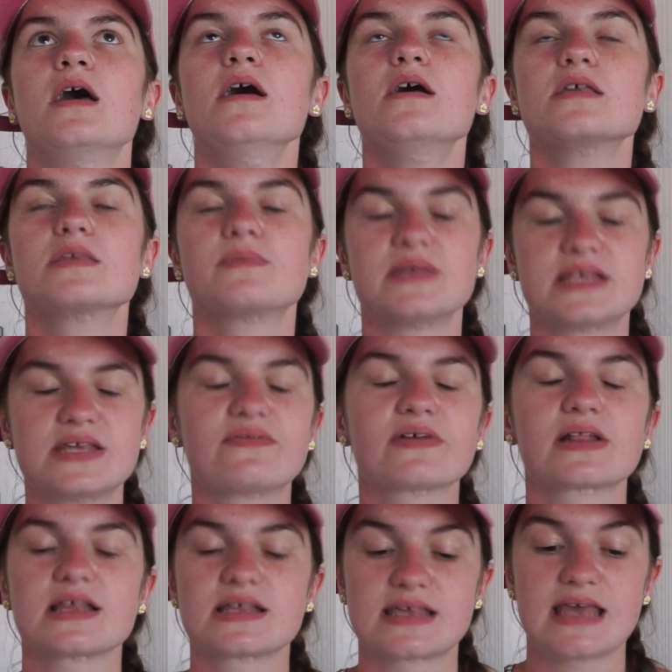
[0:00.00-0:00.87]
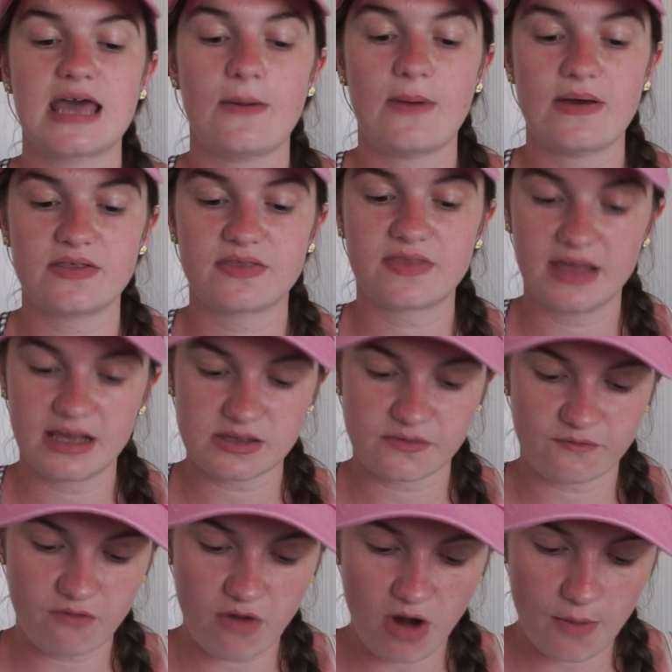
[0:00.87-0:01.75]
specifically say where the things are
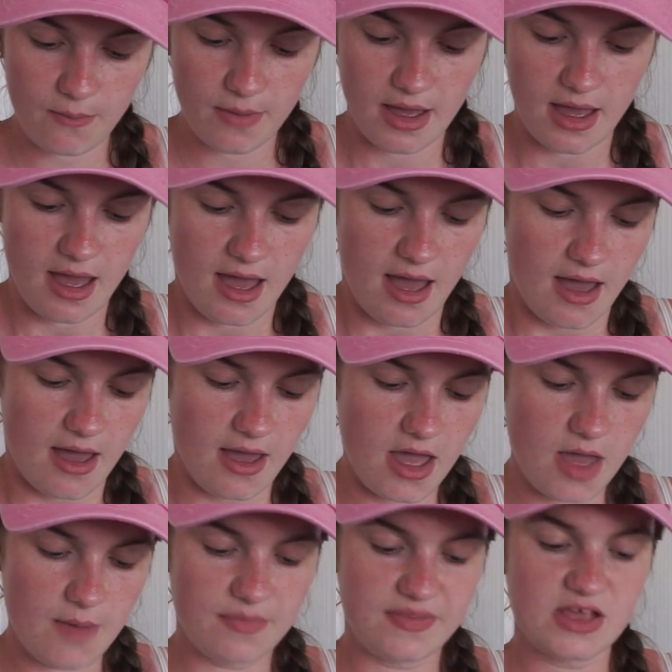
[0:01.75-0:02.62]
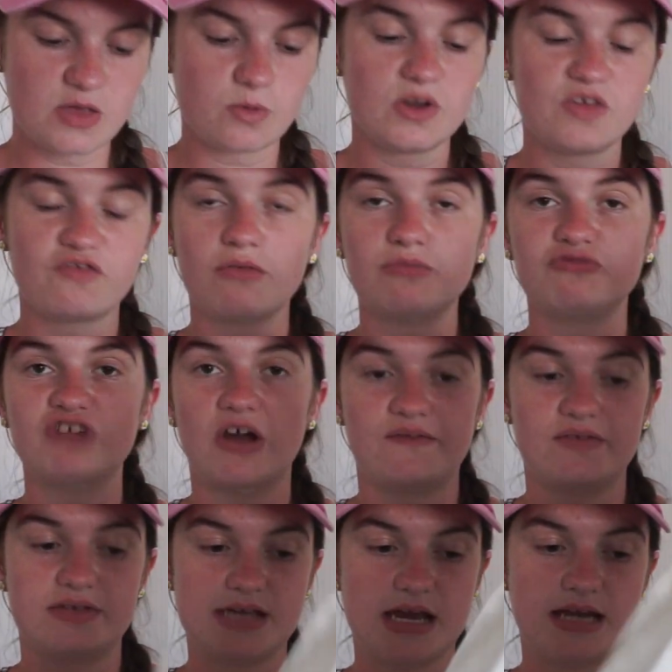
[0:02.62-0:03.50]
from. This one is from
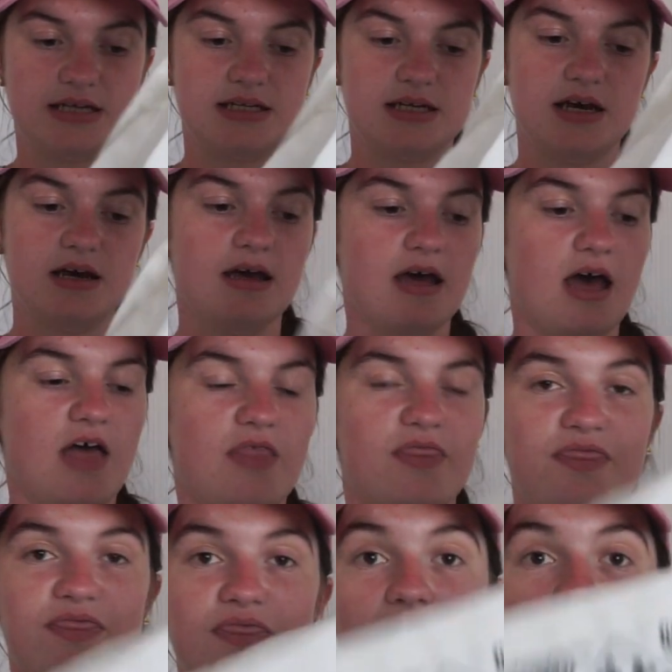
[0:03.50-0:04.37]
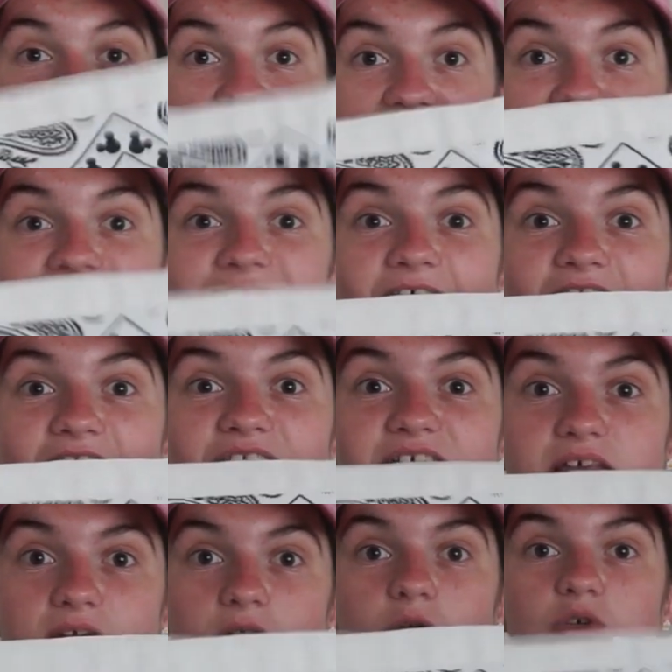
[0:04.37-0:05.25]
Trafford Centre. I got
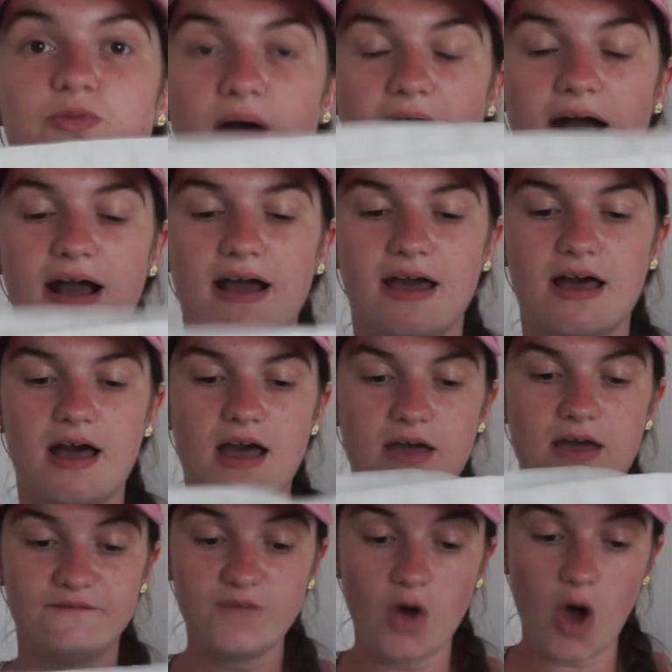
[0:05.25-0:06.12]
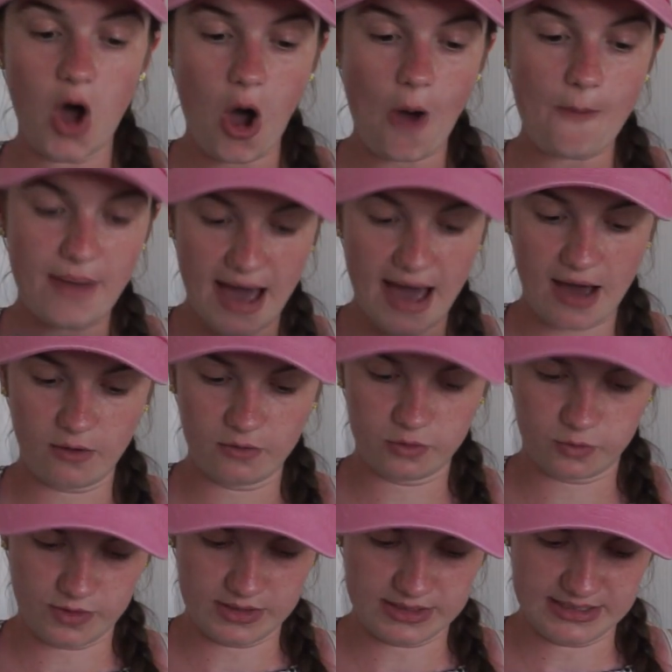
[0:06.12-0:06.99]
this huge bag.
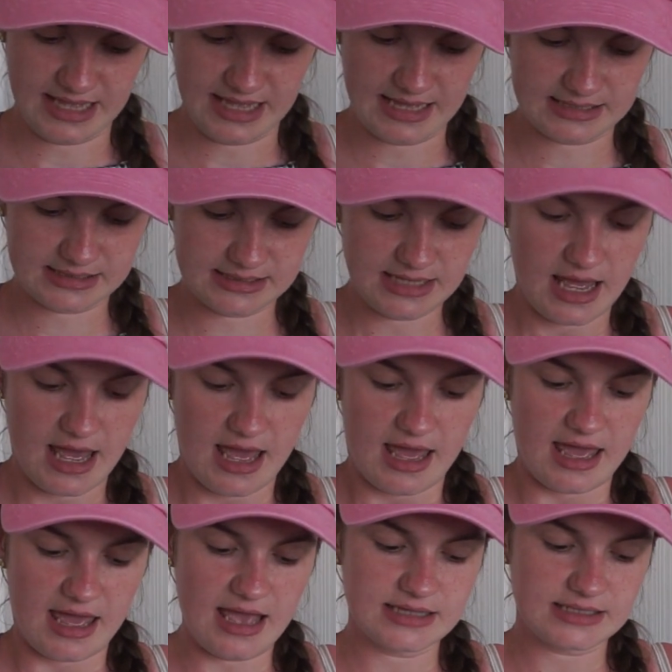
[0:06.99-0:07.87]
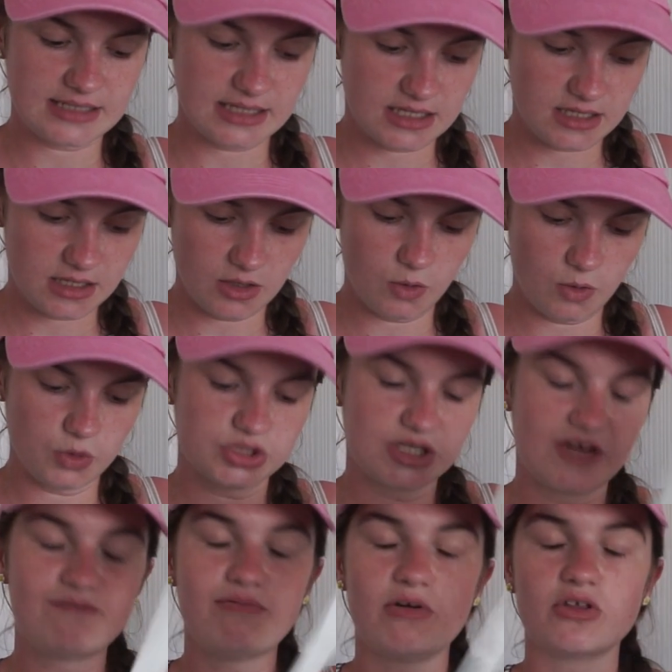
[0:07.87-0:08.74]
£4 was this. It's a huge,
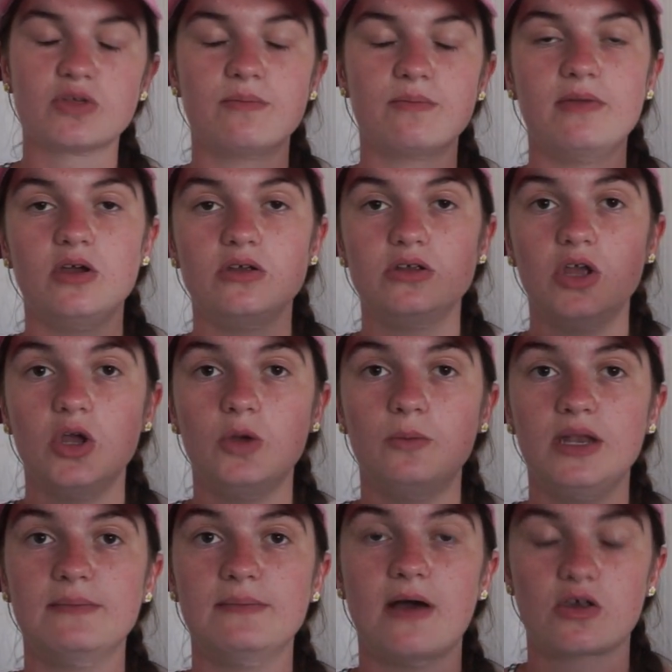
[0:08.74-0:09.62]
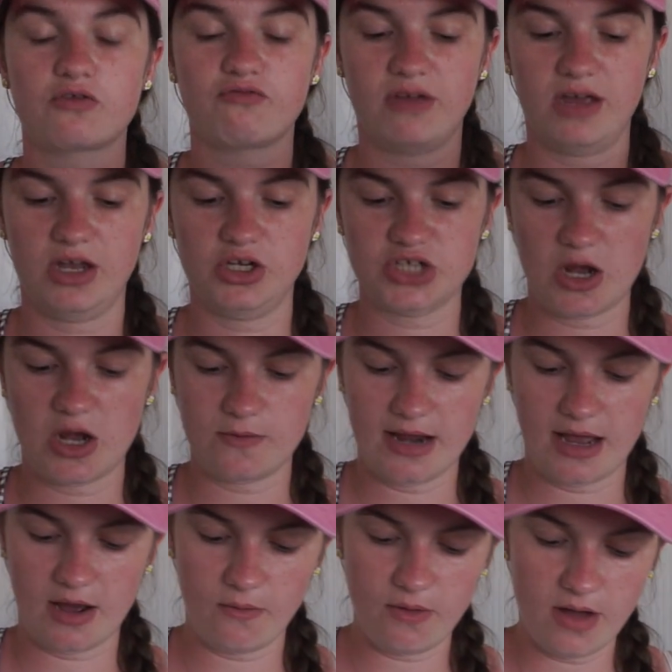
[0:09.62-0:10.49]
they've got the new Minnie Mouse range out
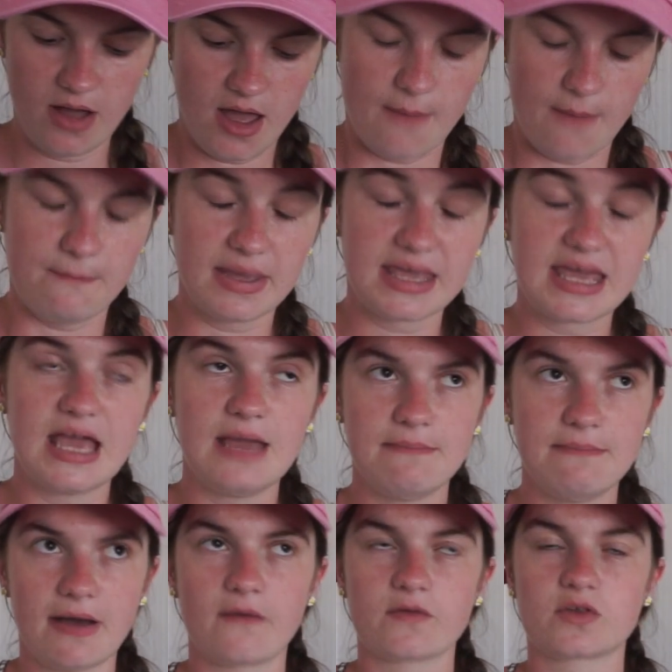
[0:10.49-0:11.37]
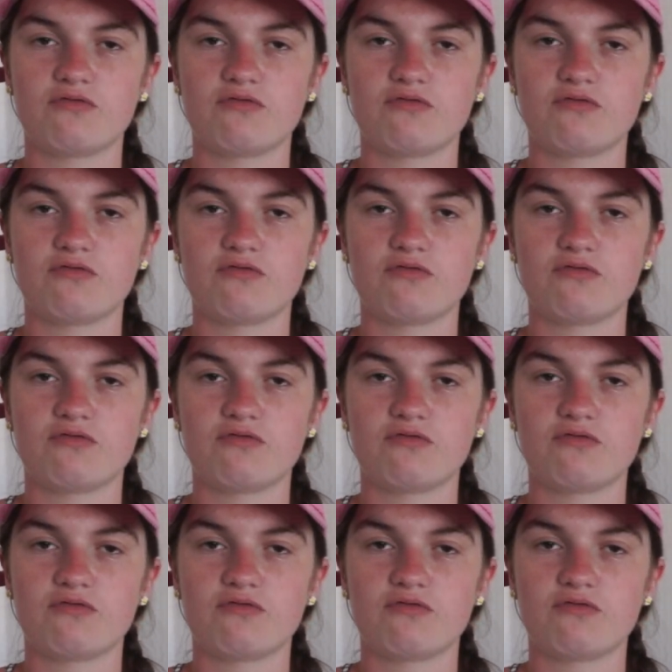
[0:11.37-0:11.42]
now, Mickey Mouse